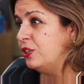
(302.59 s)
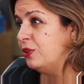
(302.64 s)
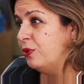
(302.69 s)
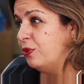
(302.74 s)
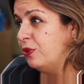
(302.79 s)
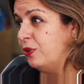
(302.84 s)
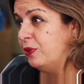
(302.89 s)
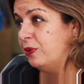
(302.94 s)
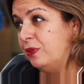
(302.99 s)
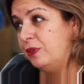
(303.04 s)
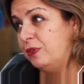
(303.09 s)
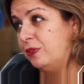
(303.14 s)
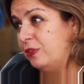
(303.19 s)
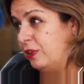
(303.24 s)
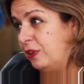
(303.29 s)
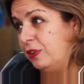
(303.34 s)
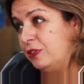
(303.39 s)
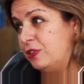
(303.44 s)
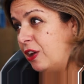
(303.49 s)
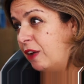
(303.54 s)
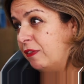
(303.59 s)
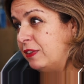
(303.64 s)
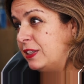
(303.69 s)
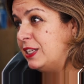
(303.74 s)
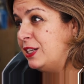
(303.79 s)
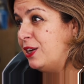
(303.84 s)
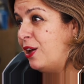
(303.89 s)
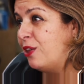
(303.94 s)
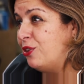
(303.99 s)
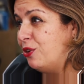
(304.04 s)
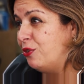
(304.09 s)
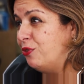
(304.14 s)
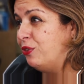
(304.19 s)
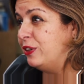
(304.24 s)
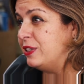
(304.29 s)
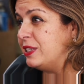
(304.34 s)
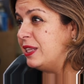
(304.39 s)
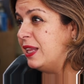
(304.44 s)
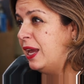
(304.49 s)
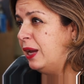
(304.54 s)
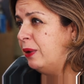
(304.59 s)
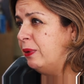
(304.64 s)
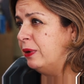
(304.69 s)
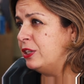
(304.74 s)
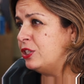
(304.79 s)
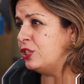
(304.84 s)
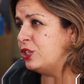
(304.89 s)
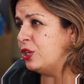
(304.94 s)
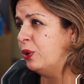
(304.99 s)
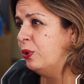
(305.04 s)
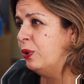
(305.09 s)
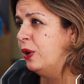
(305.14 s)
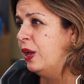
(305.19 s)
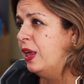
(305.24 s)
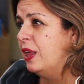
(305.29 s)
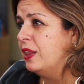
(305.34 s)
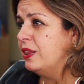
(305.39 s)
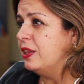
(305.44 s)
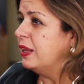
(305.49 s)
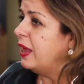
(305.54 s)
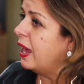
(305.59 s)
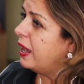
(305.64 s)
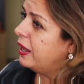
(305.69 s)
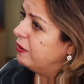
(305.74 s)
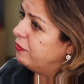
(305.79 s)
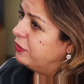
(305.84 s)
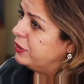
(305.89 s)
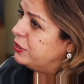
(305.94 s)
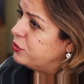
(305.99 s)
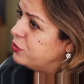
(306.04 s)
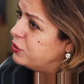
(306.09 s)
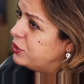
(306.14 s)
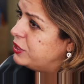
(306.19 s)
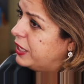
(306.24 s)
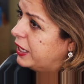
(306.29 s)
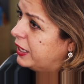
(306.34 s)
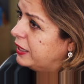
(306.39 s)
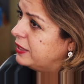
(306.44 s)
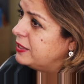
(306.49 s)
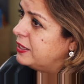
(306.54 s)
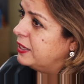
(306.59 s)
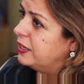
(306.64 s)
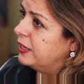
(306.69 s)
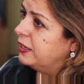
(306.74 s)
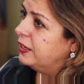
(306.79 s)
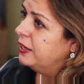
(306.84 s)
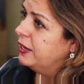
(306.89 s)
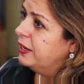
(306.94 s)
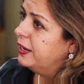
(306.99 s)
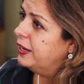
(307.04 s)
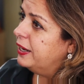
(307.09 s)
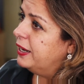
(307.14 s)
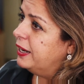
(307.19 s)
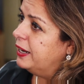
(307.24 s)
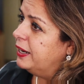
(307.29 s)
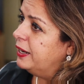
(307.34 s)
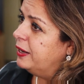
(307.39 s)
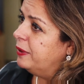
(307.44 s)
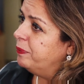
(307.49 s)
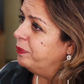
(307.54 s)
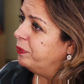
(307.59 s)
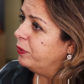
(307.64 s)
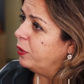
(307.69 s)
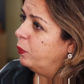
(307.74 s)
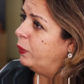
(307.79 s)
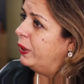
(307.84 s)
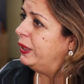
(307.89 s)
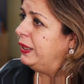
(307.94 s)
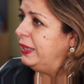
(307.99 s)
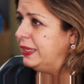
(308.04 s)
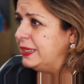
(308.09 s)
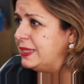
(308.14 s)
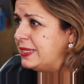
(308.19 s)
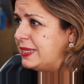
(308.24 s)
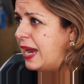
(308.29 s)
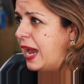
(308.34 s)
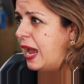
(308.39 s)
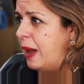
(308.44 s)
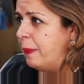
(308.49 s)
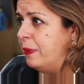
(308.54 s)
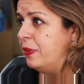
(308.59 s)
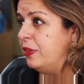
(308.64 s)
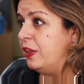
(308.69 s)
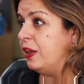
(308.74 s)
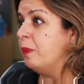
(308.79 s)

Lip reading: it's obviously not their first language, so the lack of understanding what needs to happen.